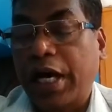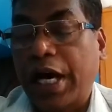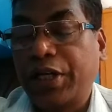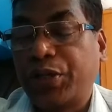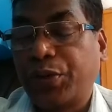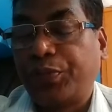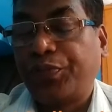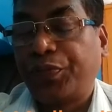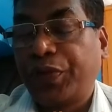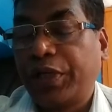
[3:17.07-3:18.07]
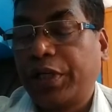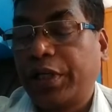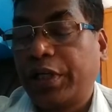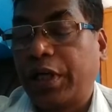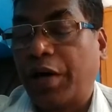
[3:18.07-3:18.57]
And so
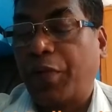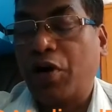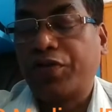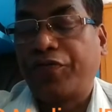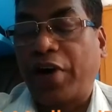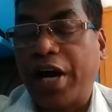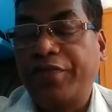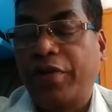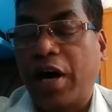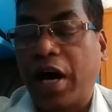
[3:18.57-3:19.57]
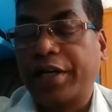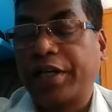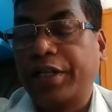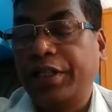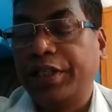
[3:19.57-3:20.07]
about
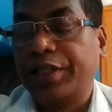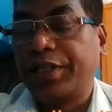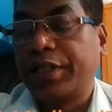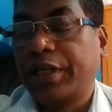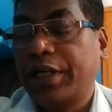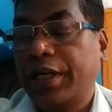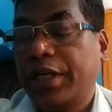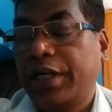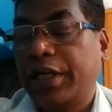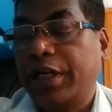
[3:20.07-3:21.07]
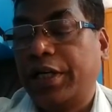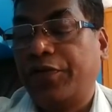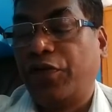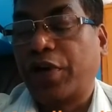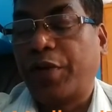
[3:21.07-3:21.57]
500 years,
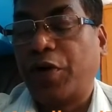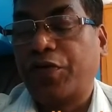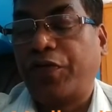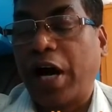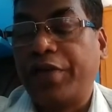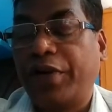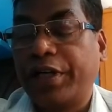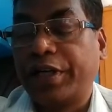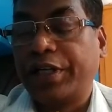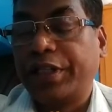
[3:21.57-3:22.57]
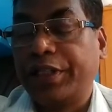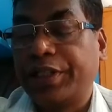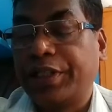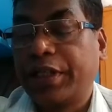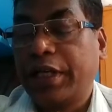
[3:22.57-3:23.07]
for about 500
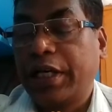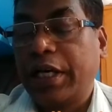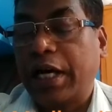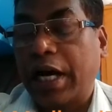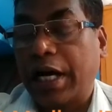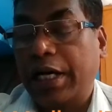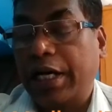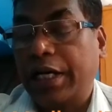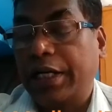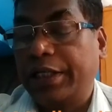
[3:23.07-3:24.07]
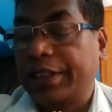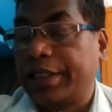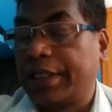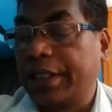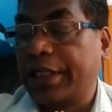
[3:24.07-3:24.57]
years,
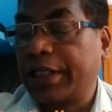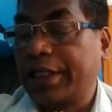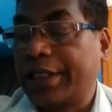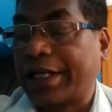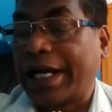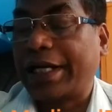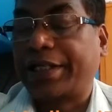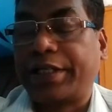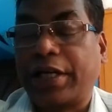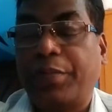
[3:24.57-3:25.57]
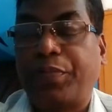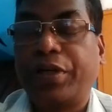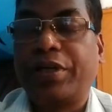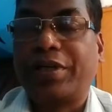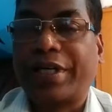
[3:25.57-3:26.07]
certain cracks
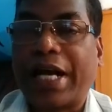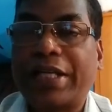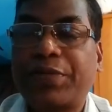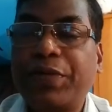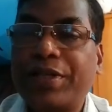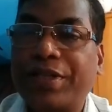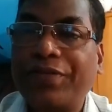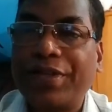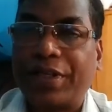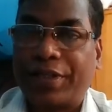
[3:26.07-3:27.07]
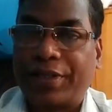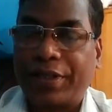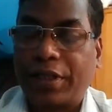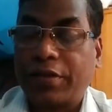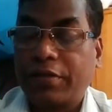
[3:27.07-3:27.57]
appeared. Cracks means divisions
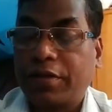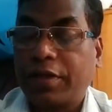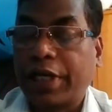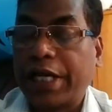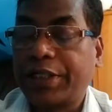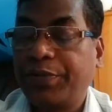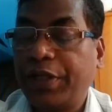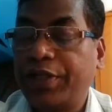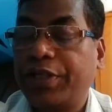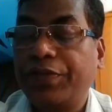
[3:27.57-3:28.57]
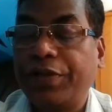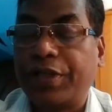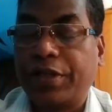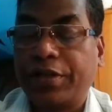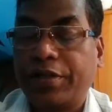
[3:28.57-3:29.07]
here. Cracks means
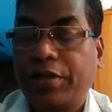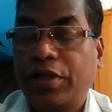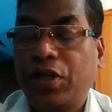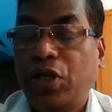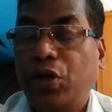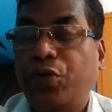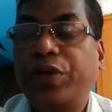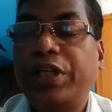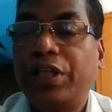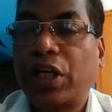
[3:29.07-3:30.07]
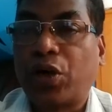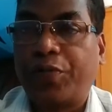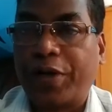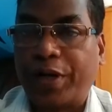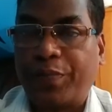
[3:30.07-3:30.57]
division within the
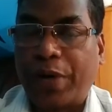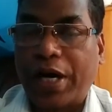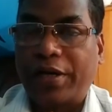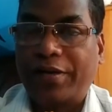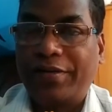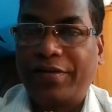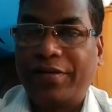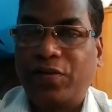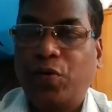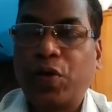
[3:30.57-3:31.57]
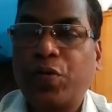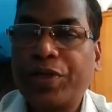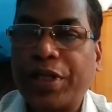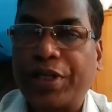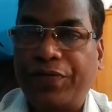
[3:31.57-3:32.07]
Roman Empire. What
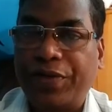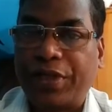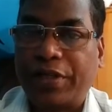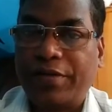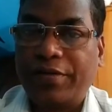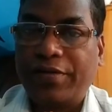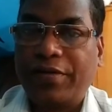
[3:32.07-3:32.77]
was the division?